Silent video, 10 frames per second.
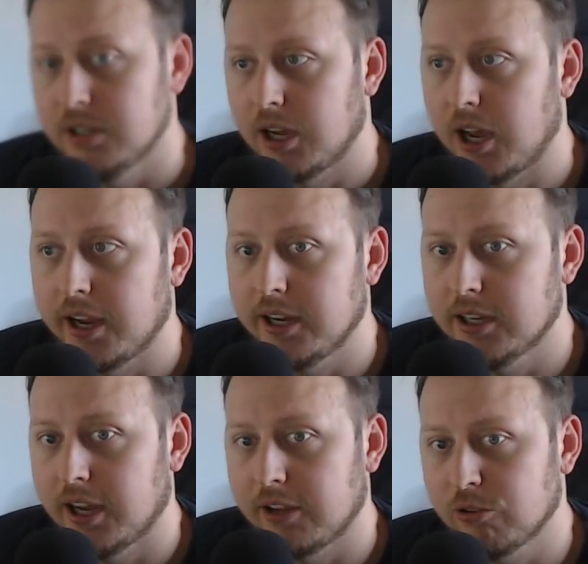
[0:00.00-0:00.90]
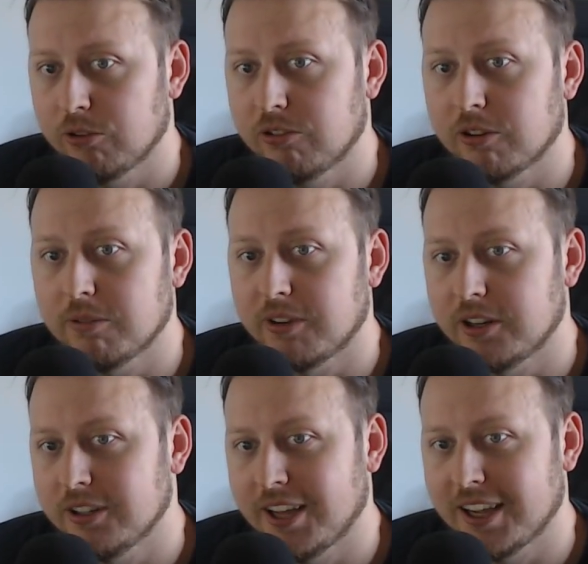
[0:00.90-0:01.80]
I, uh, I sort of
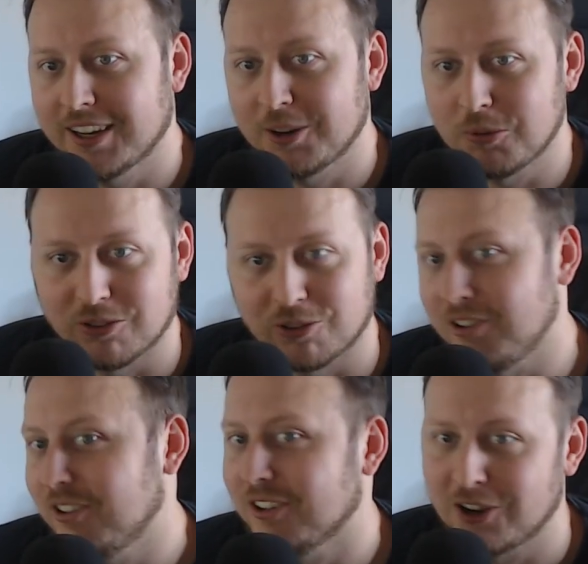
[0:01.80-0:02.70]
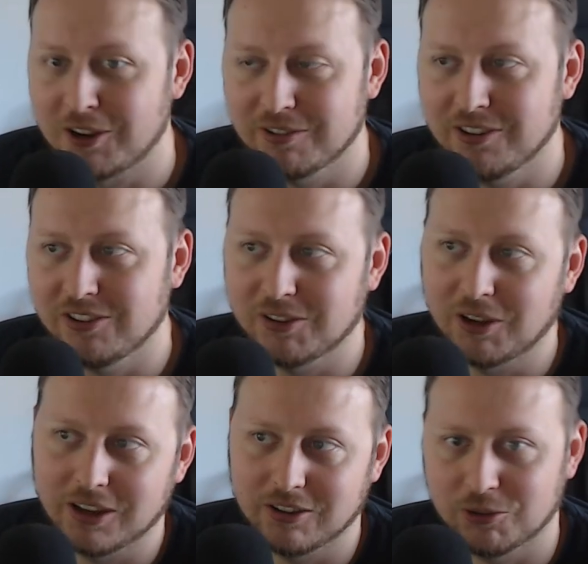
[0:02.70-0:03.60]
circumvented that and I went straight to the conference.
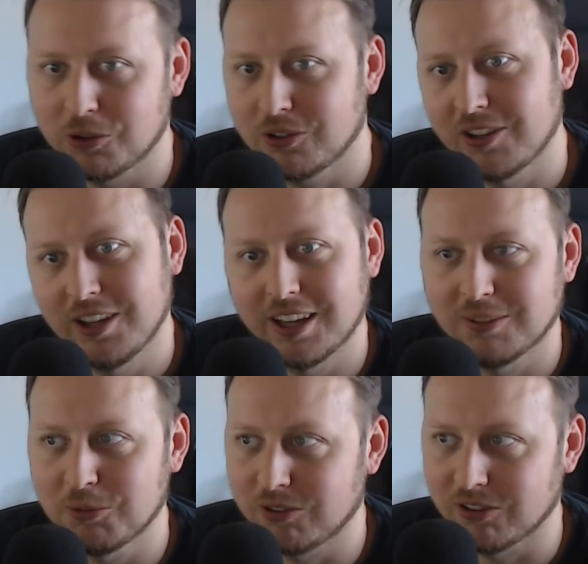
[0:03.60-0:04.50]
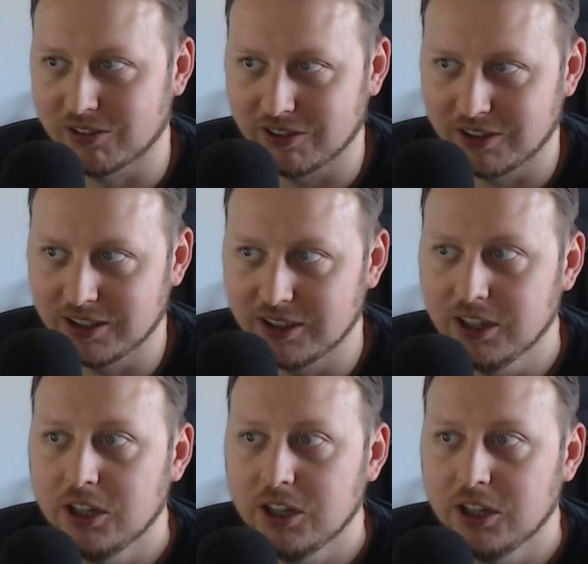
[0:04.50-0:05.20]
Uh, so we'll say that was succeeded.